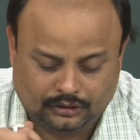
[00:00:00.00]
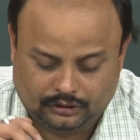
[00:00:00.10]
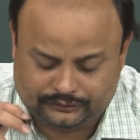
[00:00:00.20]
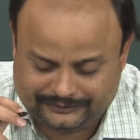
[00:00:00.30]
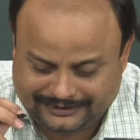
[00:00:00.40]

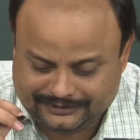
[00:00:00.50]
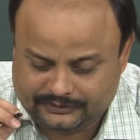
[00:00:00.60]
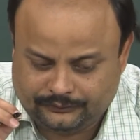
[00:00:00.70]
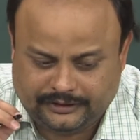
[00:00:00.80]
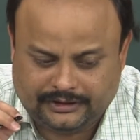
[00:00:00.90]
So, that is
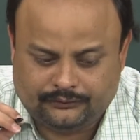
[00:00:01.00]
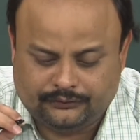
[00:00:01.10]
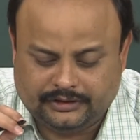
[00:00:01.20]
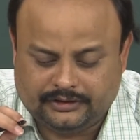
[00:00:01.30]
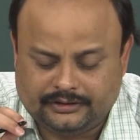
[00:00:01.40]
the way
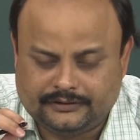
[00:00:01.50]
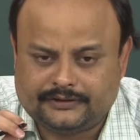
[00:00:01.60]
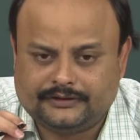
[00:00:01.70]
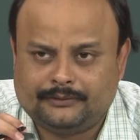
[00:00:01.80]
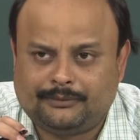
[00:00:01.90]
we
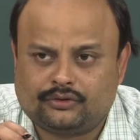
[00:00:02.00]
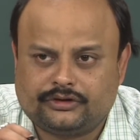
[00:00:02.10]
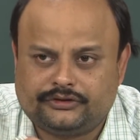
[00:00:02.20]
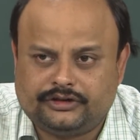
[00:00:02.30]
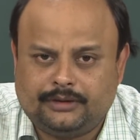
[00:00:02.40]
discuss about
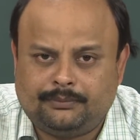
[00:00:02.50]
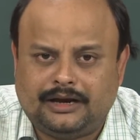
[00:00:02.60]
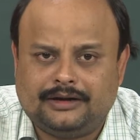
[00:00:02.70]
the shape,